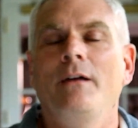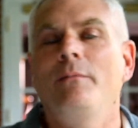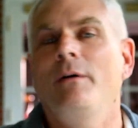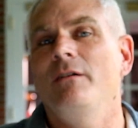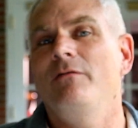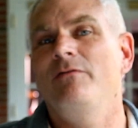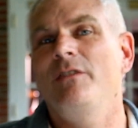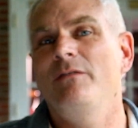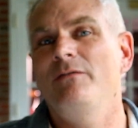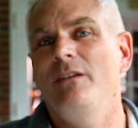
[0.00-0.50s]
while we
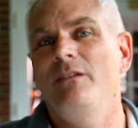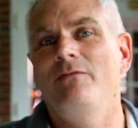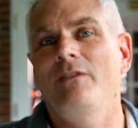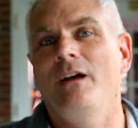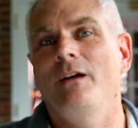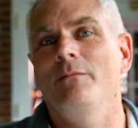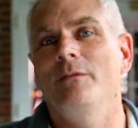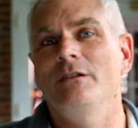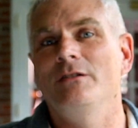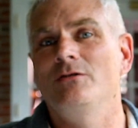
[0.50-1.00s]
had about
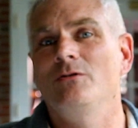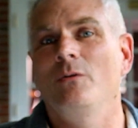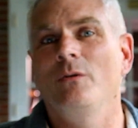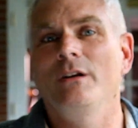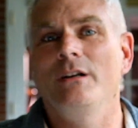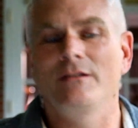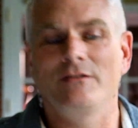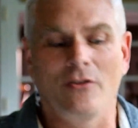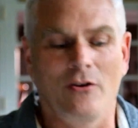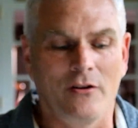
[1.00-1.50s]
50
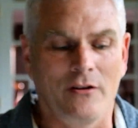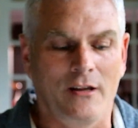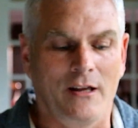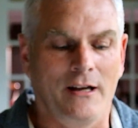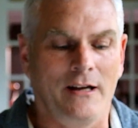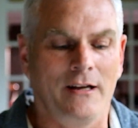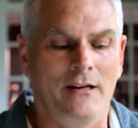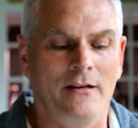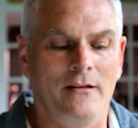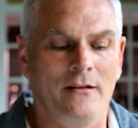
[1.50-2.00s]
families join us
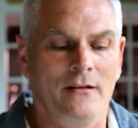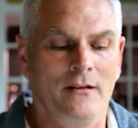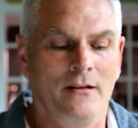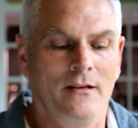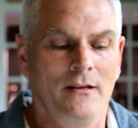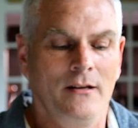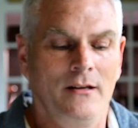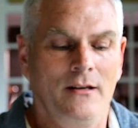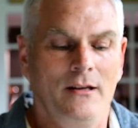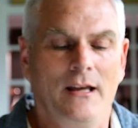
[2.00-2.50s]

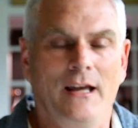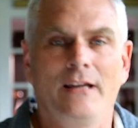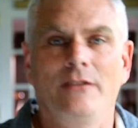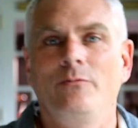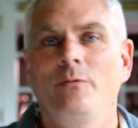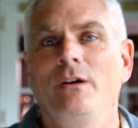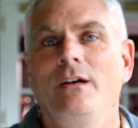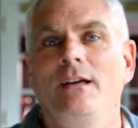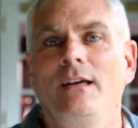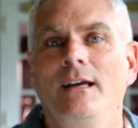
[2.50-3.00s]
online
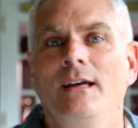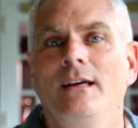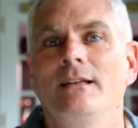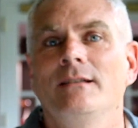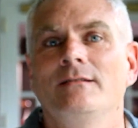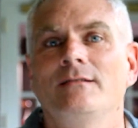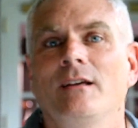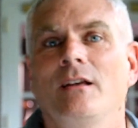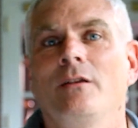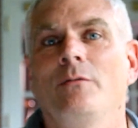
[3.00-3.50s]
as we
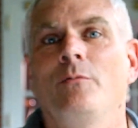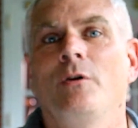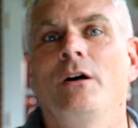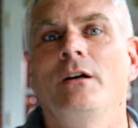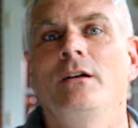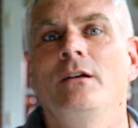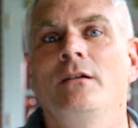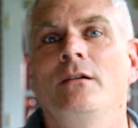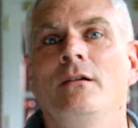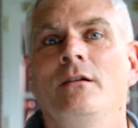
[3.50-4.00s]
again
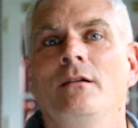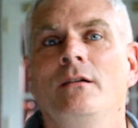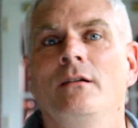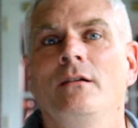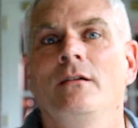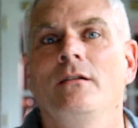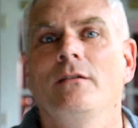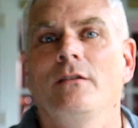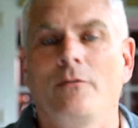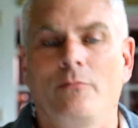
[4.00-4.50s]

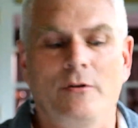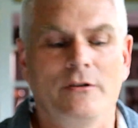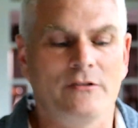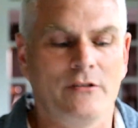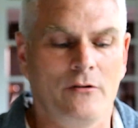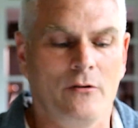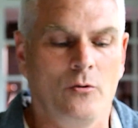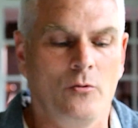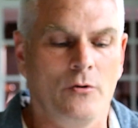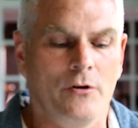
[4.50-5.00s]
celebrated the
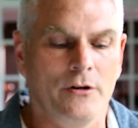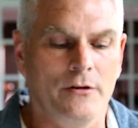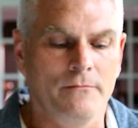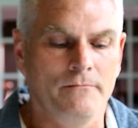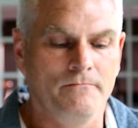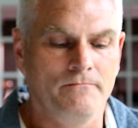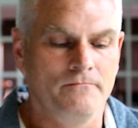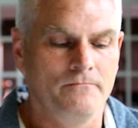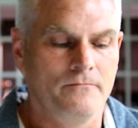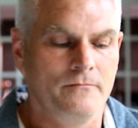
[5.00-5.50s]
risen
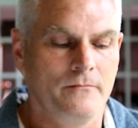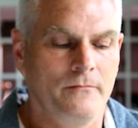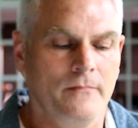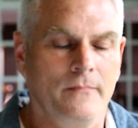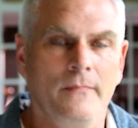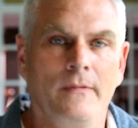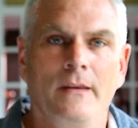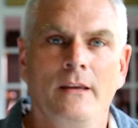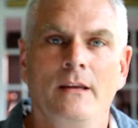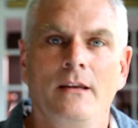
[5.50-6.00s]
Lord.
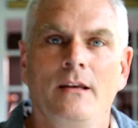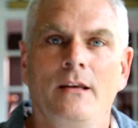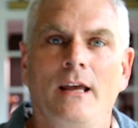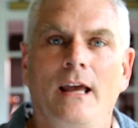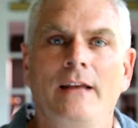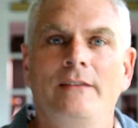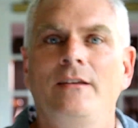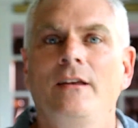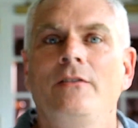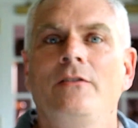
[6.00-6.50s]

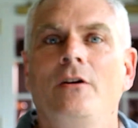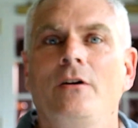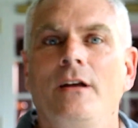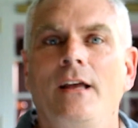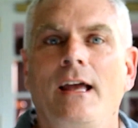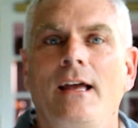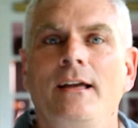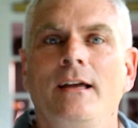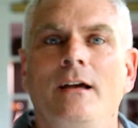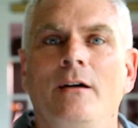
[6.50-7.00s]
At
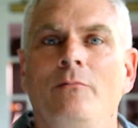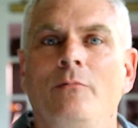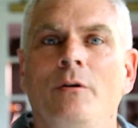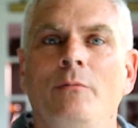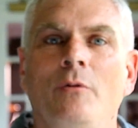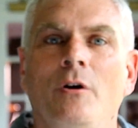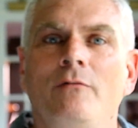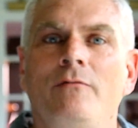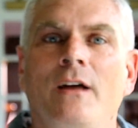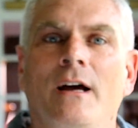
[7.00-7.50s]
10:30
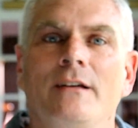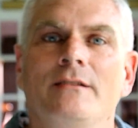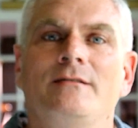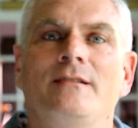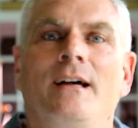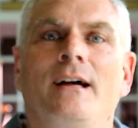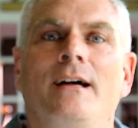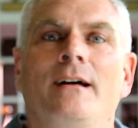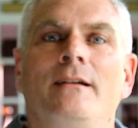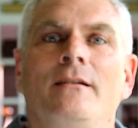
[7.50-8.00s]
a.m., we moved
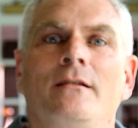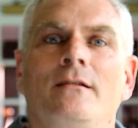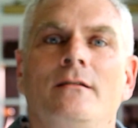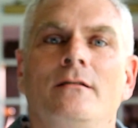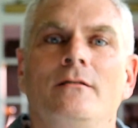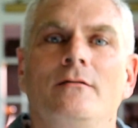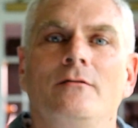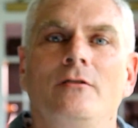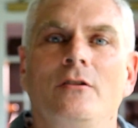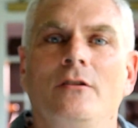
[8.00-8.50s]

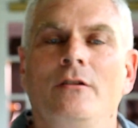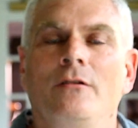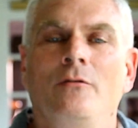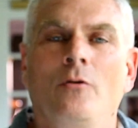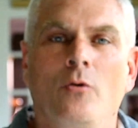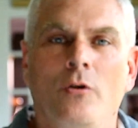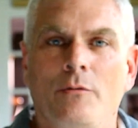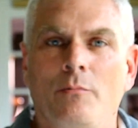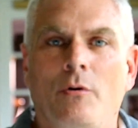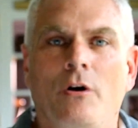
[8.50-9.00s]
outside to
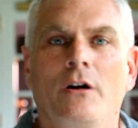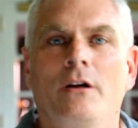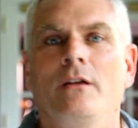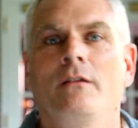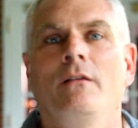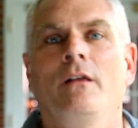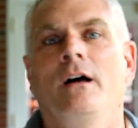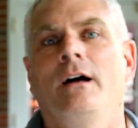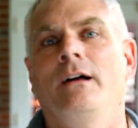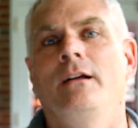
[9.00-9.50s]
the north
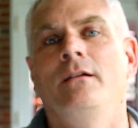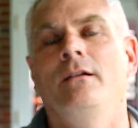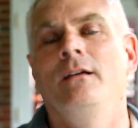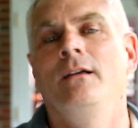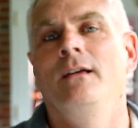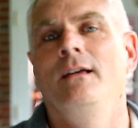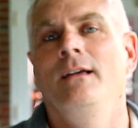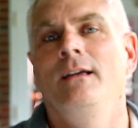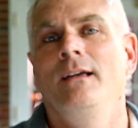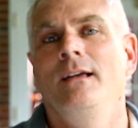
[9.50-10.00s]
parking
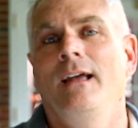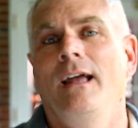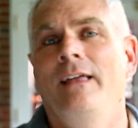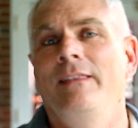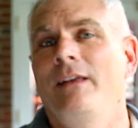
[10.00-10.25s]
lot,